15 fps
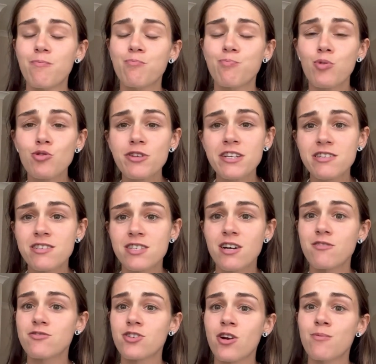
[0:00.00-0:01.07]
bully
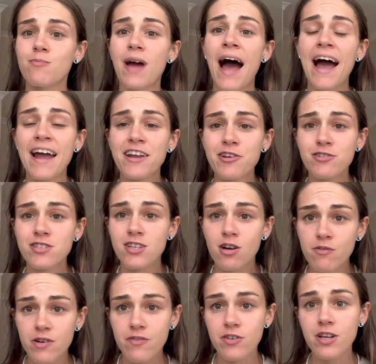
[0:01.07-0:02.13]
yourself. Don't hate
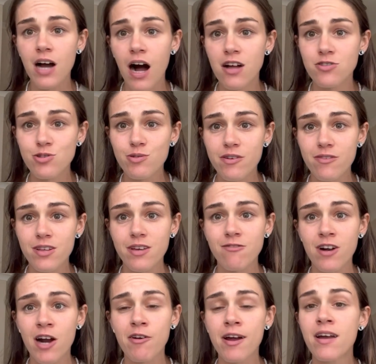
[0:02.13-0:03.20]
yourself if you can't do everything
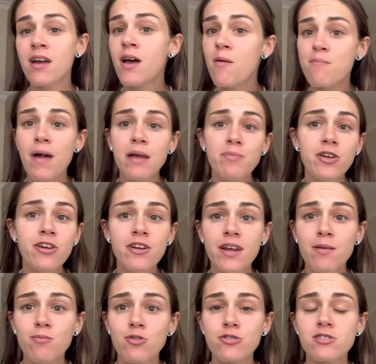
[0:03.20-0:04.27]
right away. Maybe you
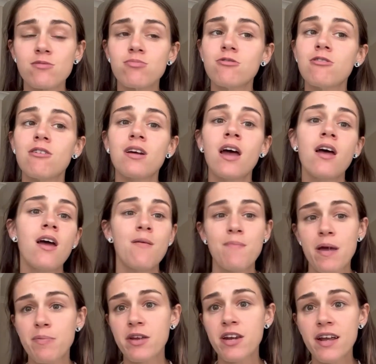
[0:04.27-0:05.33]
need more support.
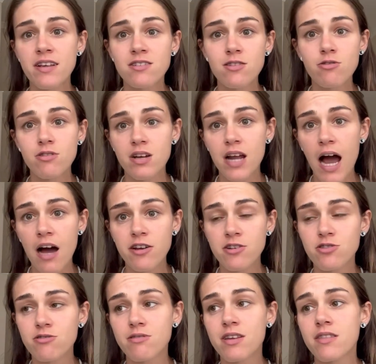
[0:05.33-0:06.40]
Maybe you need to look at how you're
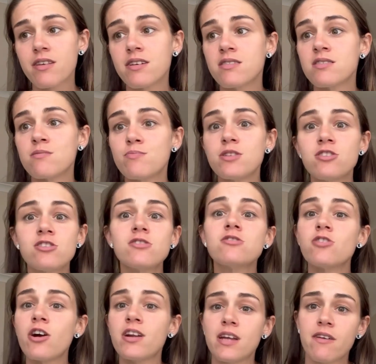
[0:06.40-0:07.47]
doing things, but just
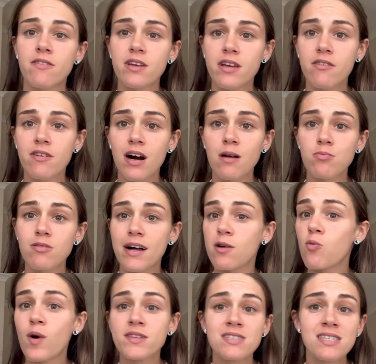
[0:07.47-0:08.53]
don't ever give up. Like,
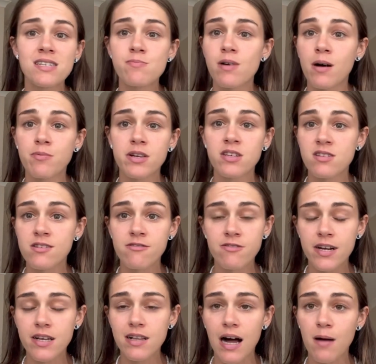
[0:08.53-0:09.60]
one slip up isn't a
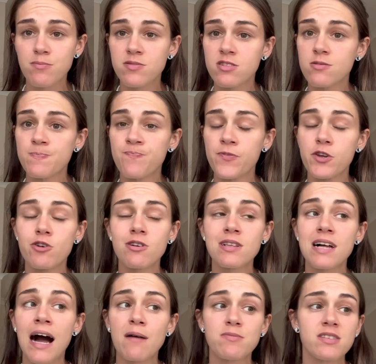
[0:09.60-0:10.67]
relapse or a
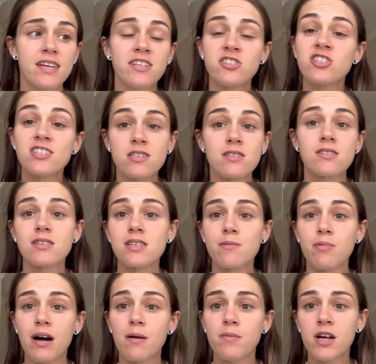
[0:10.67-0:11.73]
lapse. It's just a
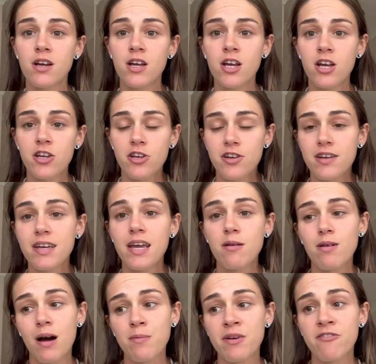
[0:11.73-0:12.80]
slip up. You can keep
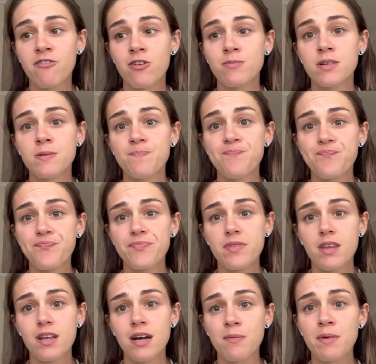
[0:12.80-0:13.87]
coming from it,
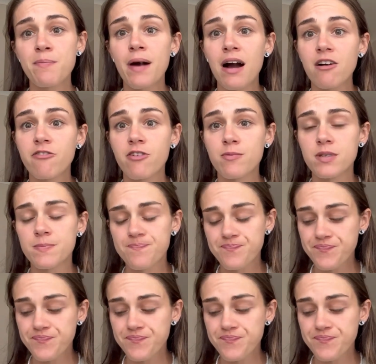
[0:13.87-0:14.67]
coming back from it.